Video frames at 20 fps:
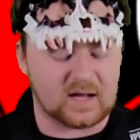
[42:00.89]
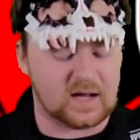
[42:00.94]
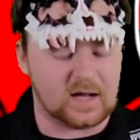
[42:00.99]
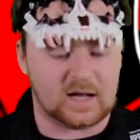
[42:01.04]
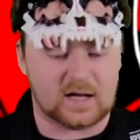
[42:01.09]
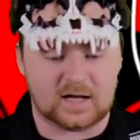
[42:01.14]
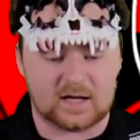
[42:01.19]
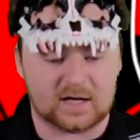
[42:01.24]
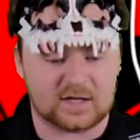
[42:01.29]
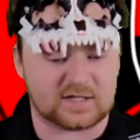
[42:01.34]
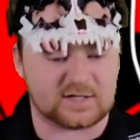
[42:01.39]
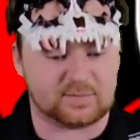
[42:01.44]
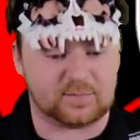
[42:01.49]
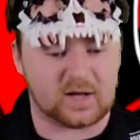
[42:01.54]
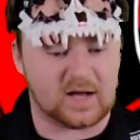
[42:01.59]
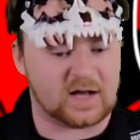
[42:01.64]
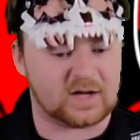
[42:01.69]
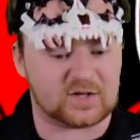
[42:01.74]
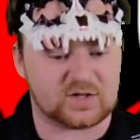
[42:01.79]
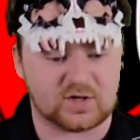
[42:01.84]
uh, a
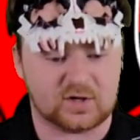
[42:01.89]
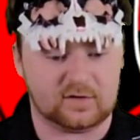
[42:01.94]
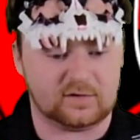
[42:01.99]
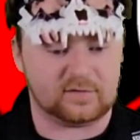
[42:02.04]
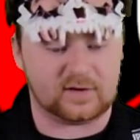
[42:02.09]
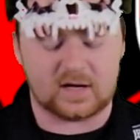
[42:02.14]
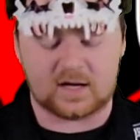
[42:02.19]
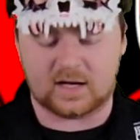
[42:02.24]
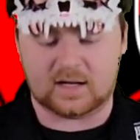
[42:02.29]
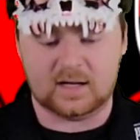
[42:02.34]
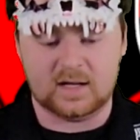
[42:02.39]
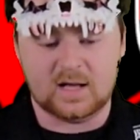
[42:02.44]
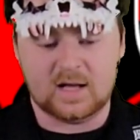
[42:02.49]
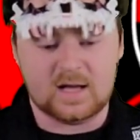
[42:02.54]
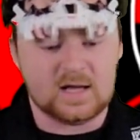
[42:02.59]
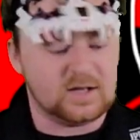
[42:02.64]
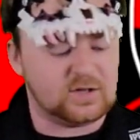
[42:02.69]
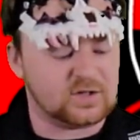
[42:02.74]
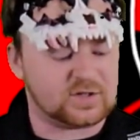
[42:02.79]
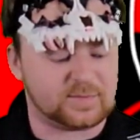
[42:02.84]
splash of, uh,
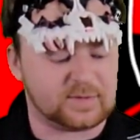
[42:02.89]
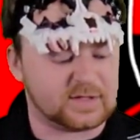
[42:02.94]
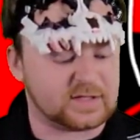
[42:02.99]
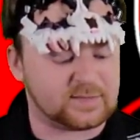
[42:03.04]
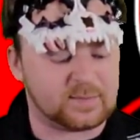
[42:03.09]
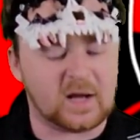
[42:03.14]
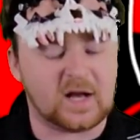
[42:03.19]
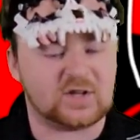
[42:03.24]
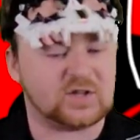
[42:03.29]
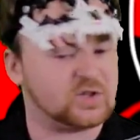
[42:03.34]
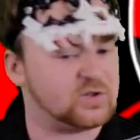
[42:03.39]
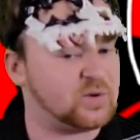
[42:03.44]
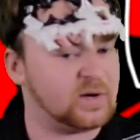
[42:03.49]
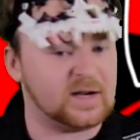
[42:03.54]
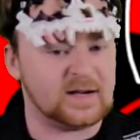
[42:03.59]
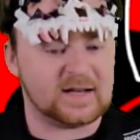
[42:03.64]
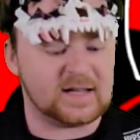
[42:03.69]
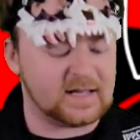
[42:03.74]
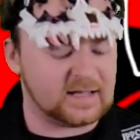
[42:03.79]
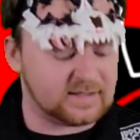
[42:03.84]
just be a splash of
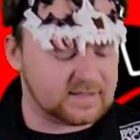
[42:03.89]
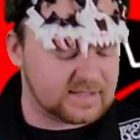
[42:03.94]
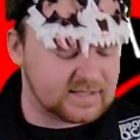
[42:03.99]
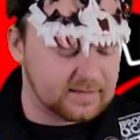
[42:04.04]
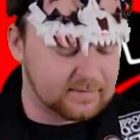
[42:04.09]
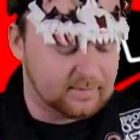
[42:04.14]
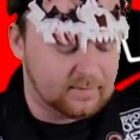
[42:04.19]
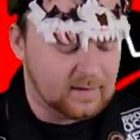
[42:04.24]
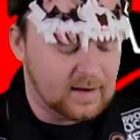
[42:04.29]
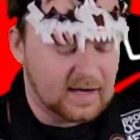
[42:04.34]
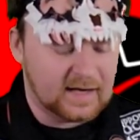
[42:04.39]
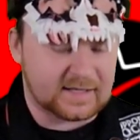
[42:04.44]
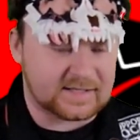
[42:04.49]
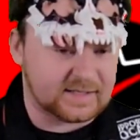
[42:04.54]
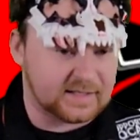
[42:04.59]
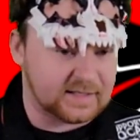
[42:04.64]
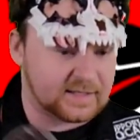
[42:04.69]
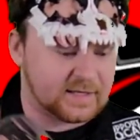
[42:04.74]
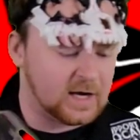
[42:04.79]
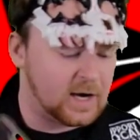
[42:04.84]
grenadine, some ice
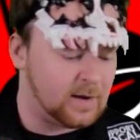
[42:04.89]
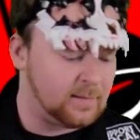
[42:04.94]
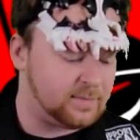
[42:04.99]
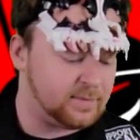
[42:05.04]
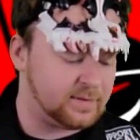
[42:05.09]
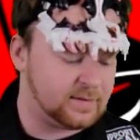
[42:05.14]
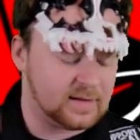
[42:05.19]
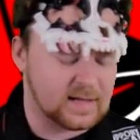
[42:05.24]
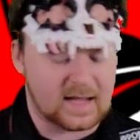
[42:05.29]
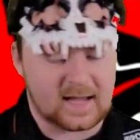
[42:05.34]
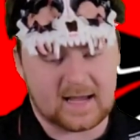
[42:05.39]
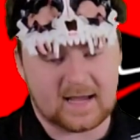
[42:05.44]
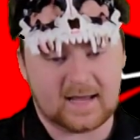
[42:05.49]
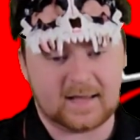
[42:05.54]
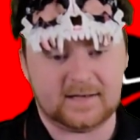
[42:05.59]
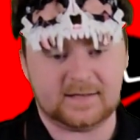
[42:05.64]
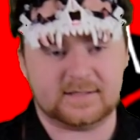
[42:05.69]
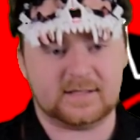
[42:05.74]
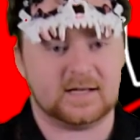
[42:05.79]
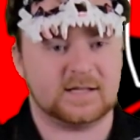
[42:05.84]
in a cup,
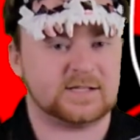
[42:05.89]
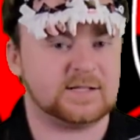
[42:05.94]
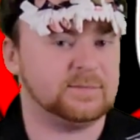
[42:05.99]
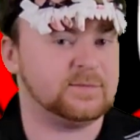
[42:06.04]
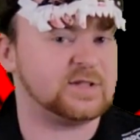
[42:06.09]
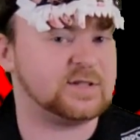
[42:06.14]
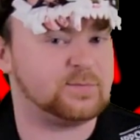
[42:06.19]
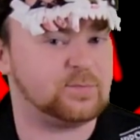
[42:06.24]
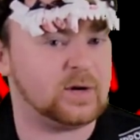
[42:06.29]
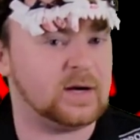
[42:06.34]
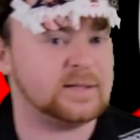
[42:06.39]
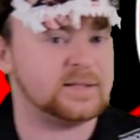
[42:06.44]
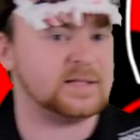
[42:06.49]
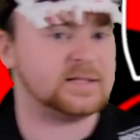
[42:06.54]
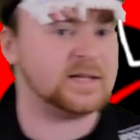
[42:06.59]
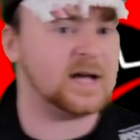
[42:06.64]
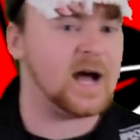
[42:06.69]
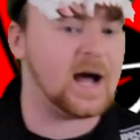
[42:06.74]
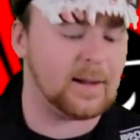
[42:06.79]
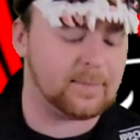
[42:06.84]
and uh, some Sprite to
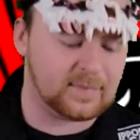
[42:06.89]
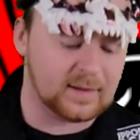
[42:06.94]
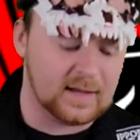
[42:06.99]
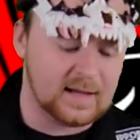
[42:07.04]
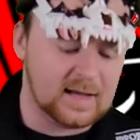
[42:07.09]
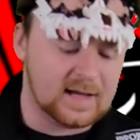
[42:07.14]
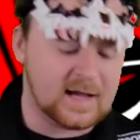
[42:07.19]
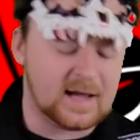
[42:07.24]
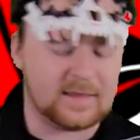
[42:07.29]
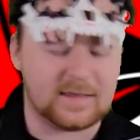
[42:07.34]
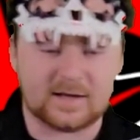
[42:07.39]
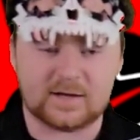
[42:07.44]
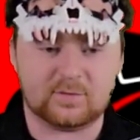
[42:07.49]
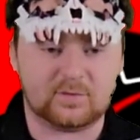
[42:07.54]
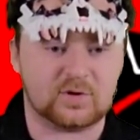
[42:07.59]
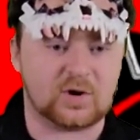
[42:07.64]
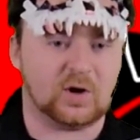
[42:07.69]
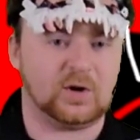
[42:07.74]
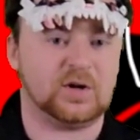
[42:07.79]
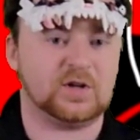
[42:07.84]
top and then you
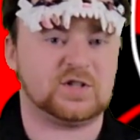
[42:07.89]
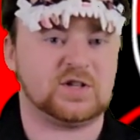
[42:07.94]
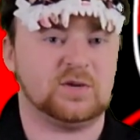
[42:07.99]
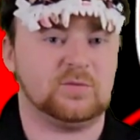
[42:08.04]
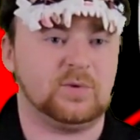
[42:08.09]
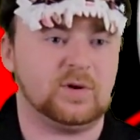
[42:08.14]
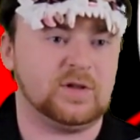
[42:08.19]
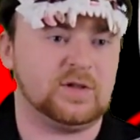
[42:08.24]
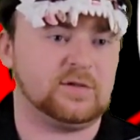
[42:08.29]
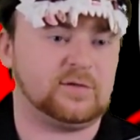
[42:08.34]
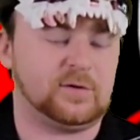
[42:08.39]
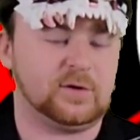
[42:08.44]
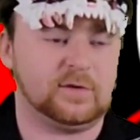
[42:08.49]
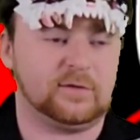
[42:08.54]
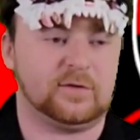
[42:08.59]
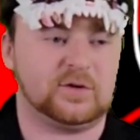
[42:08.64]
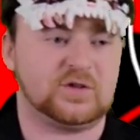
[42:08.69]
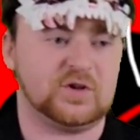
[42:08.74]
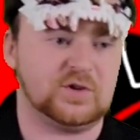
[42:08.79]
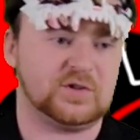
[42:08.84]
would garnish it with the fruit
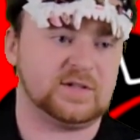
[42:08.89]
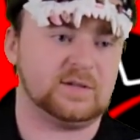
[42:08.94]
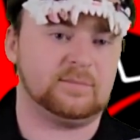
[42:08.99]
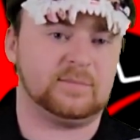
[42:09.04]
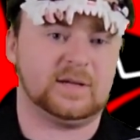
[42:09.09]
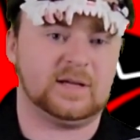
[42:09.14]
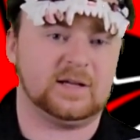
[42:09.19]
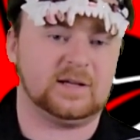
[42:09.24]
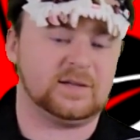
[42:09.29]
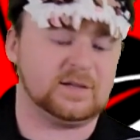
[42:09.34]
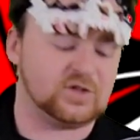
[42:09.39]
of your choosing, be it